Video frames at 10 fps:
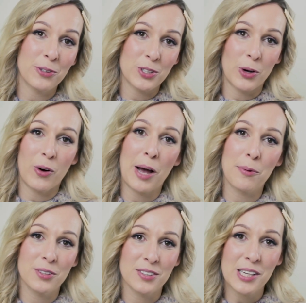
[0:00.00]
So I
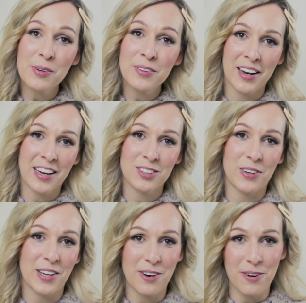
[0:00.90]
will see you in the next
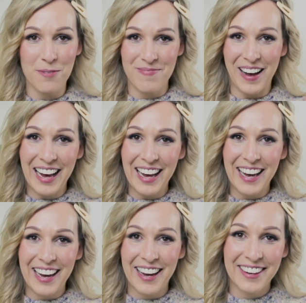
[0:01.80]
video.
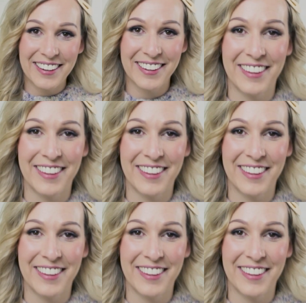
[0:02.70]
Bye!